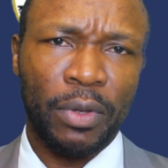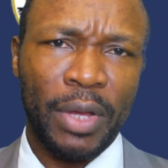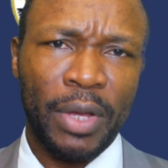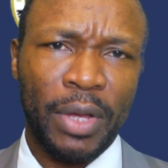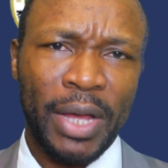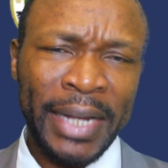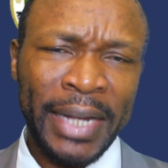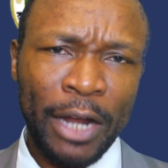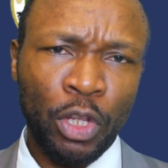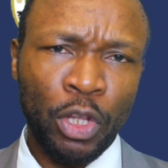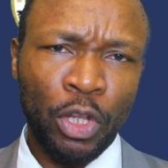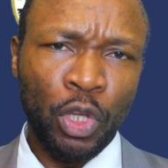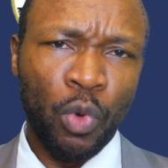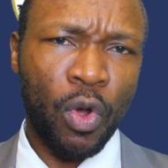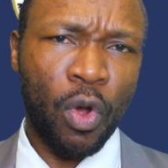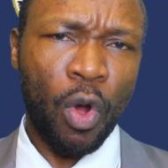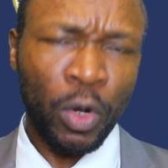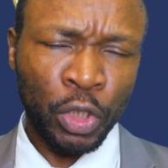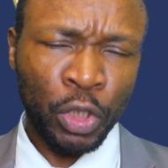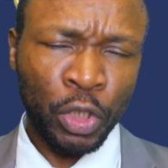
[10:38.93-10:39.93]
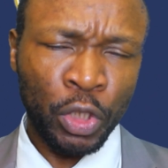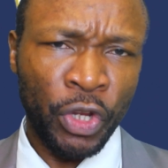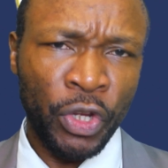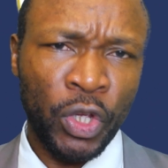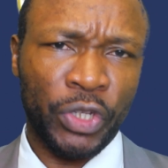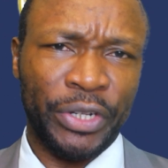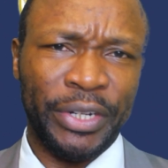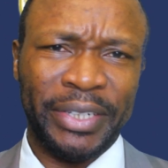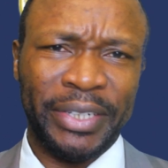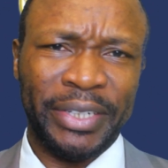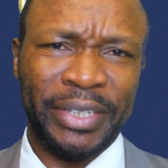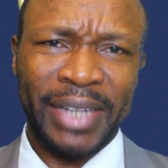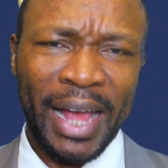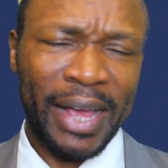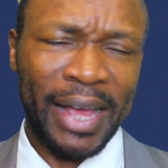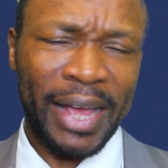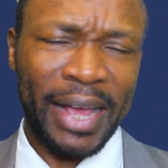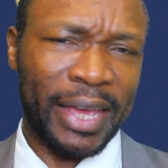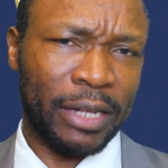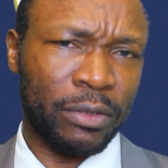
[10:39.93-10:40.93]
And that you will continuously
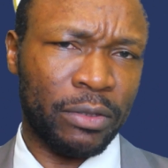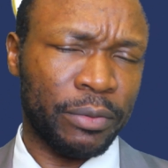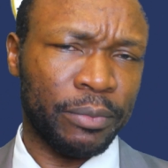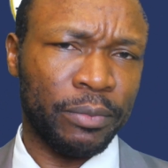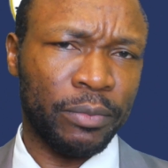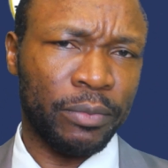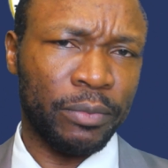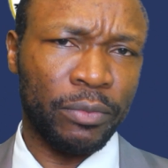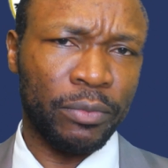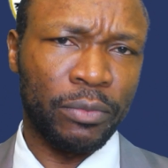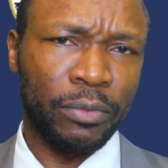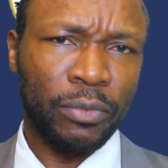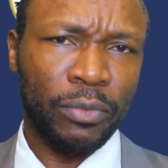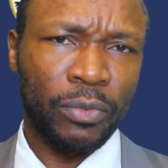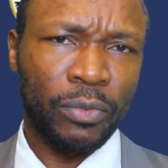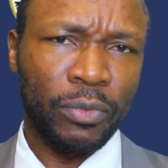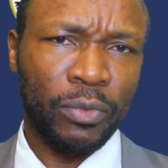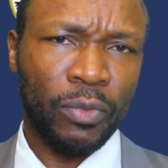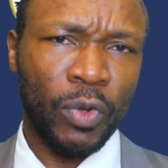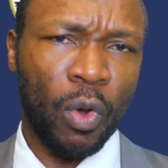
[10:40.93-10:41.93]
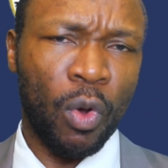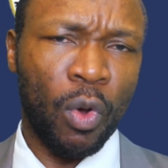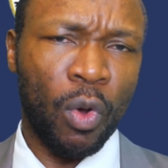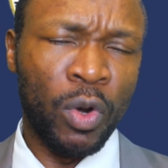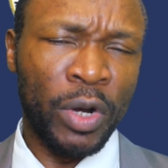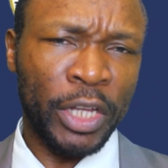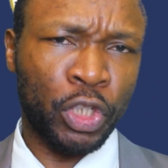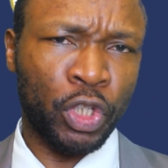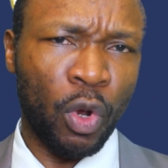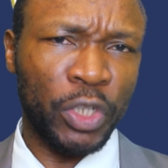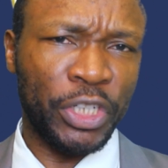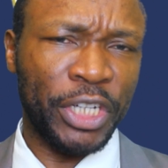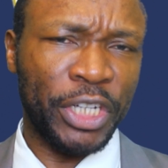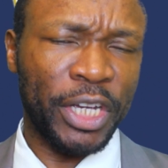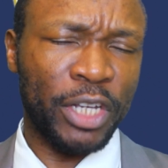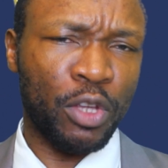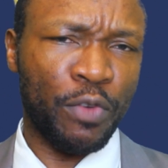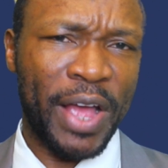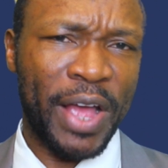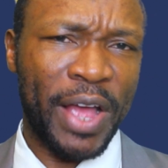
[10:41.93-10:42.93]
target only
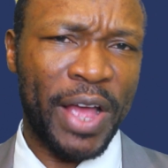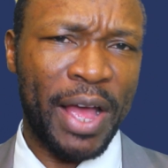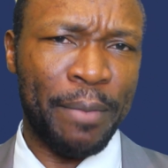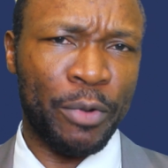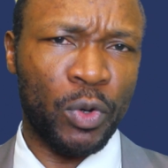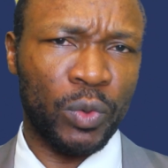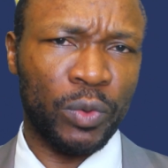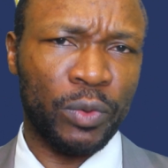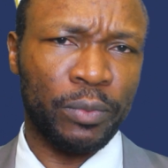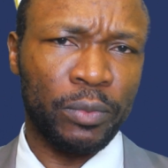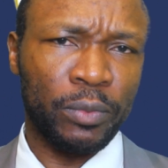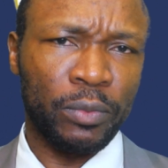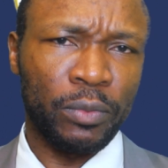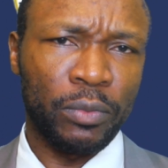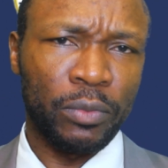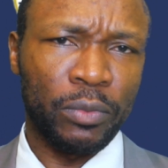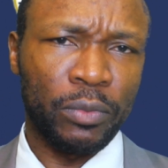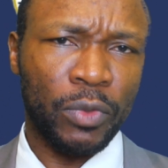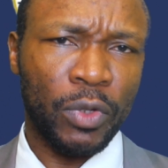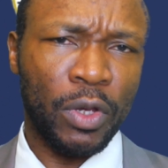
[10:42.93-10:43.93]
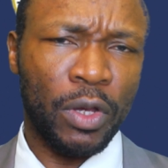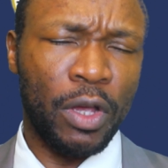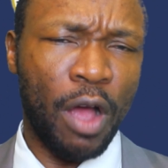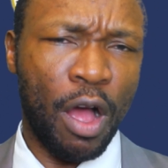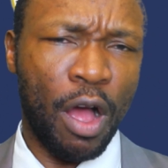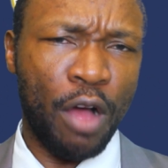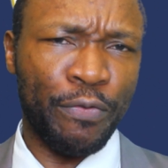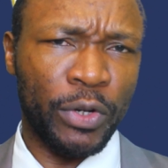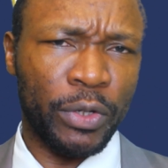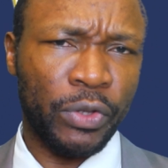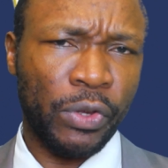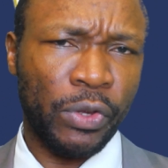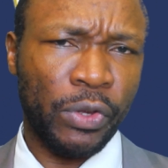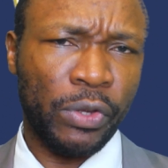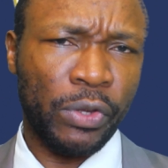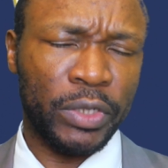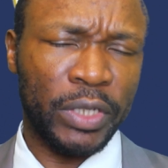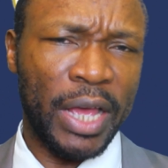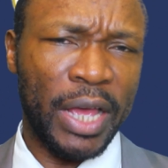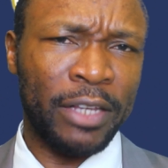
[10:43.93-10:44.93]
soldiers of Cameroon,
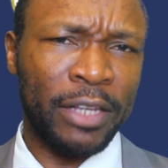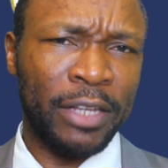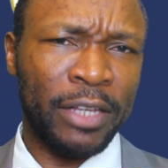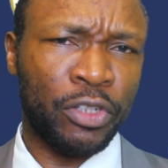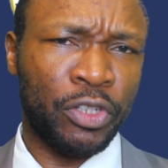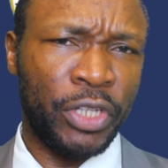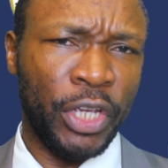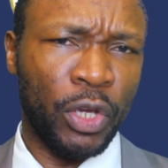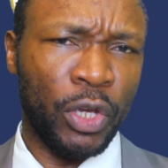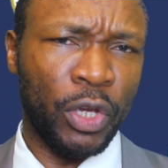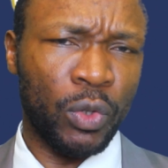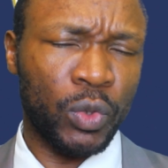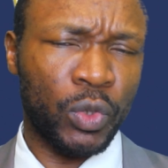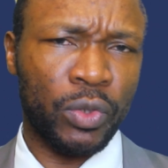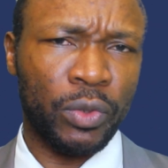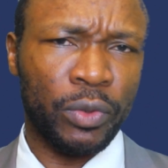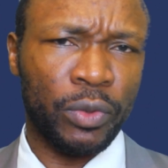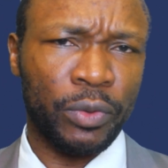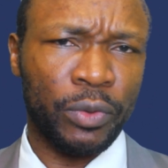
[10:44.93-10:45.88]
governors, SDOs.